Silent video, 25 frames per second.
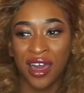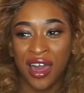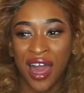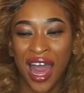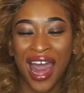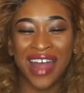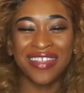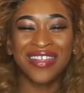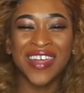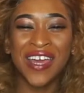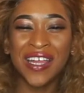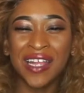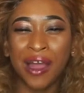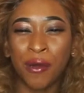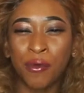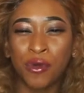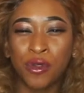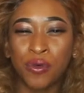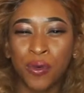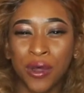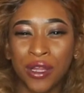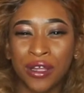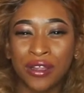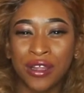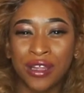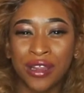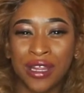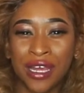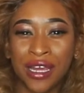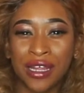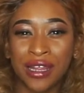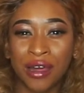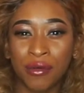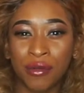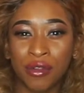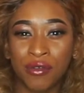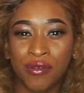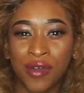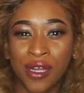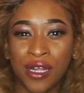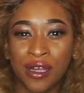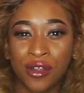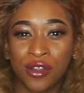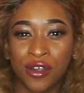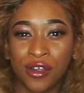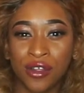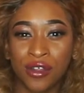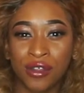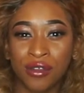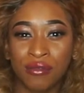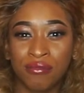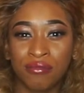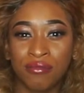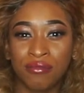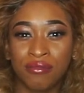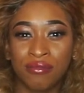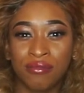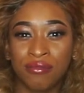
I think that was one of the things that was really just